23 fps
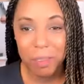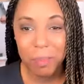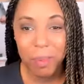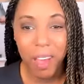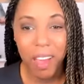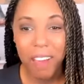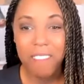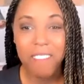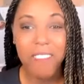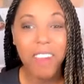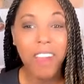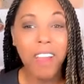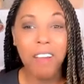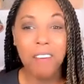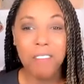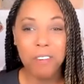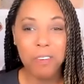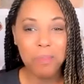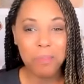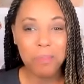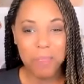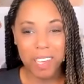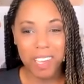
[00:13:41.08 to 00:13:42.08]
I've
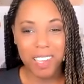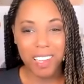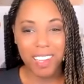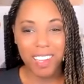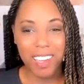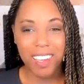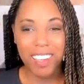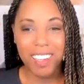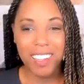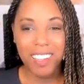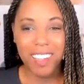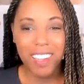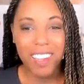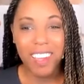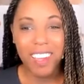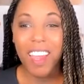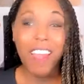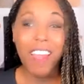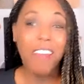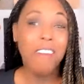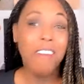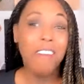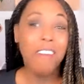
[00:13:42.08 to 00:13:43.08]
ever been in
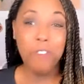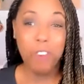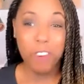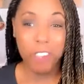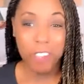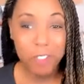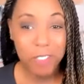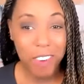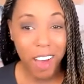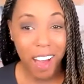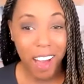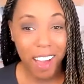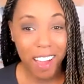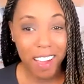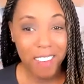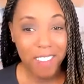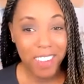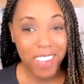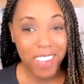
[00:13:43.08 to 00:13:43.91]
at 45